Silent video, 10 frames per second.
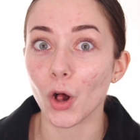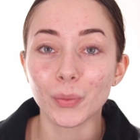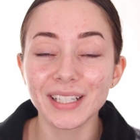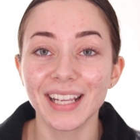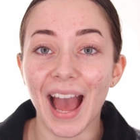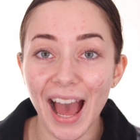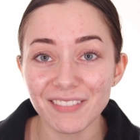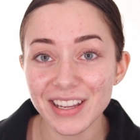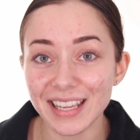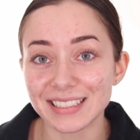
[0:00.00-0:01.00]
already
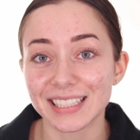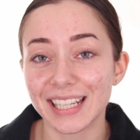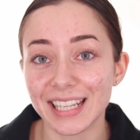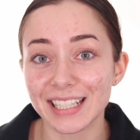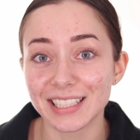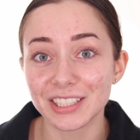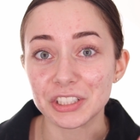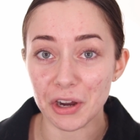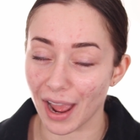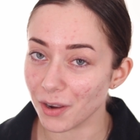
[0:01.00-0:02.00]
have it
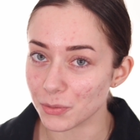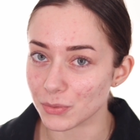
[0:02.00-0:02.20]
in your house.